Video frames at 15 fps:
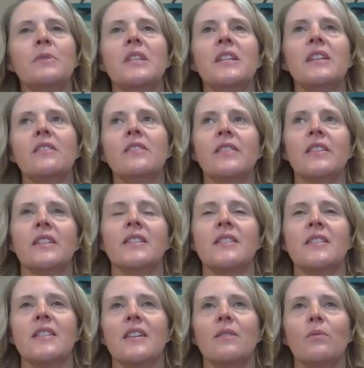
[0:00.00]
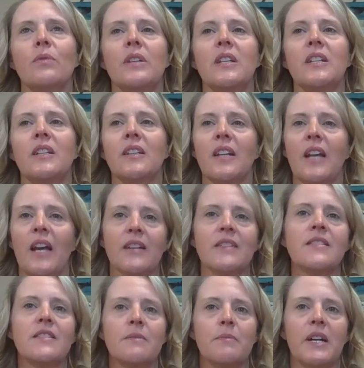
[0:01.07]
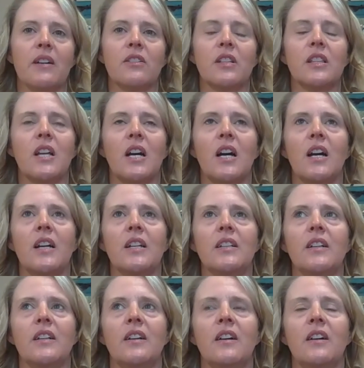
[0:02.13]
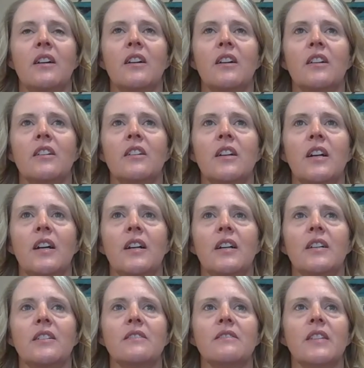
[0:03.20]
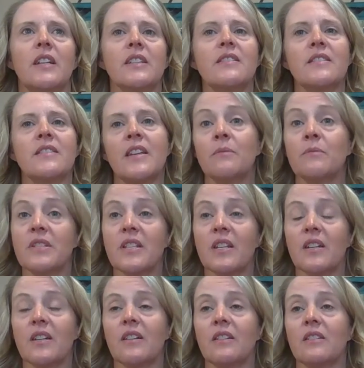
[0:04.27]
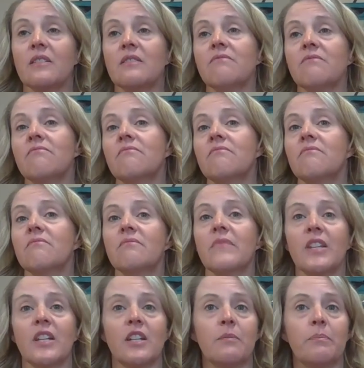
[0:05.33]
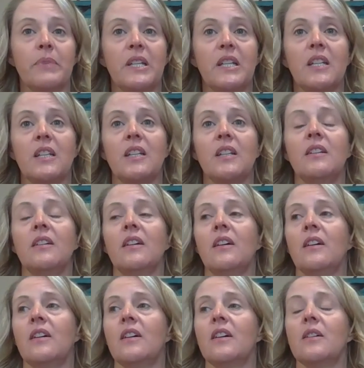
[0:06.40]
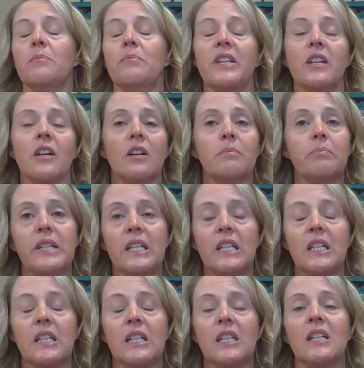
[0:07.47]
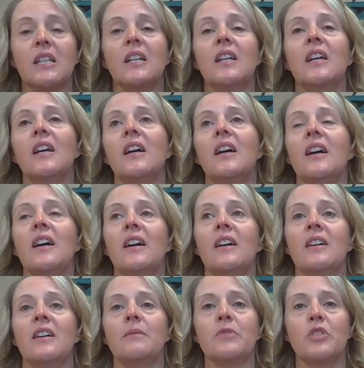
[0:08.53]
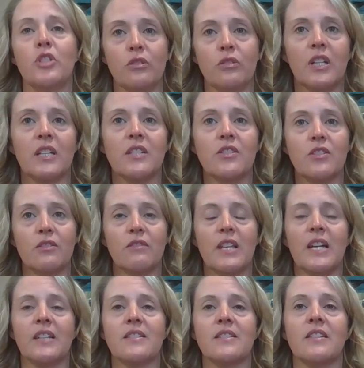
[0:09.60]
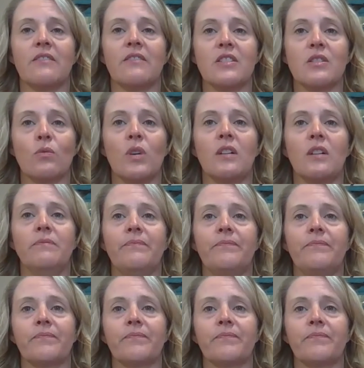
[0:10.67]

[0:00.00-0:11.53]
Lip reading: of the other things that we get asked about a lot are like stem cell therapy, PRP. Do you guys do that stuff as well?